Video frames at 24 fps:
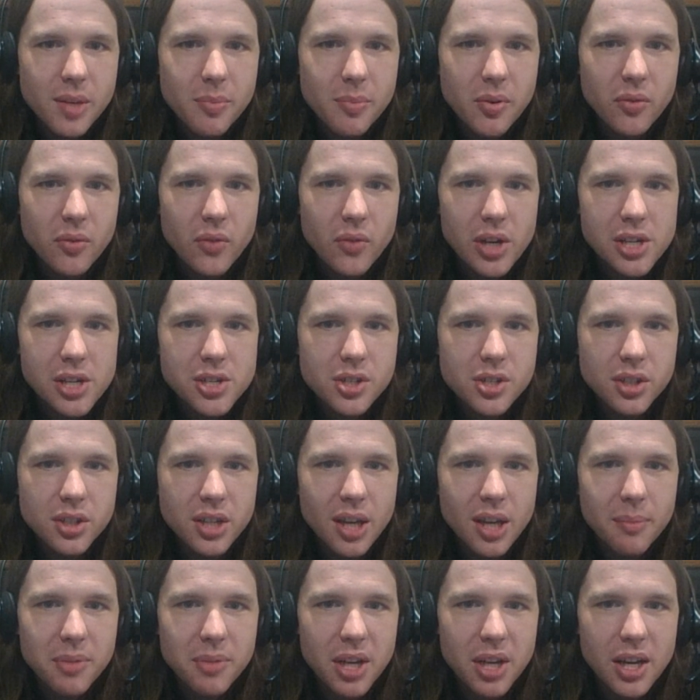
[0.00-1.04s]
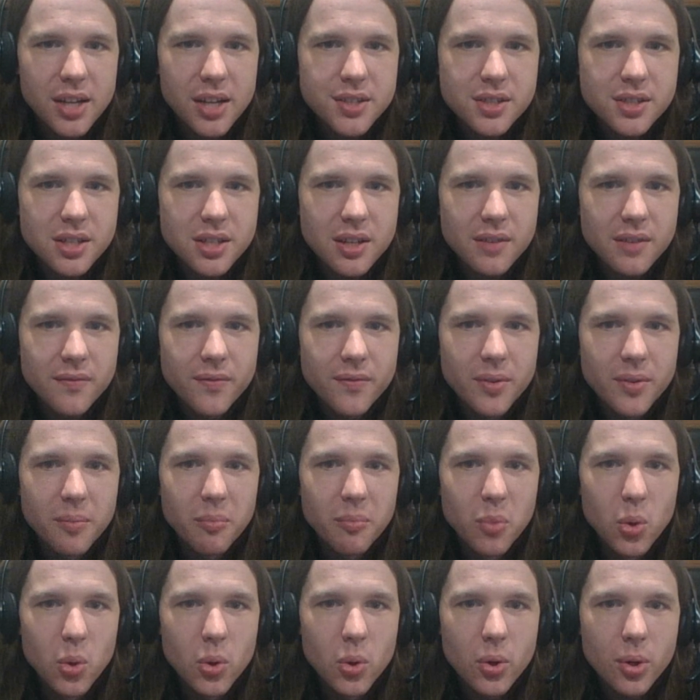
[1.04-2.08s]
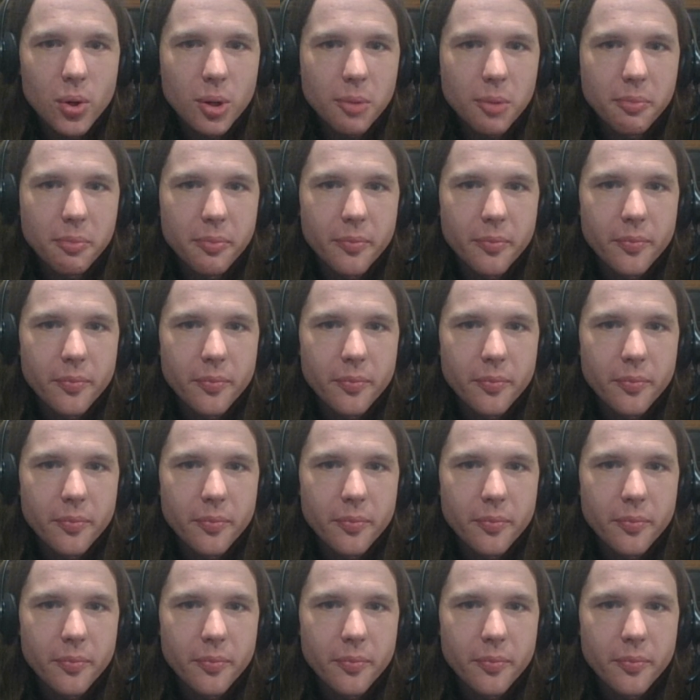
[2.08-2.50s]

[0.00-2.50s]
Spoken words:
but Rachel kept asking for more.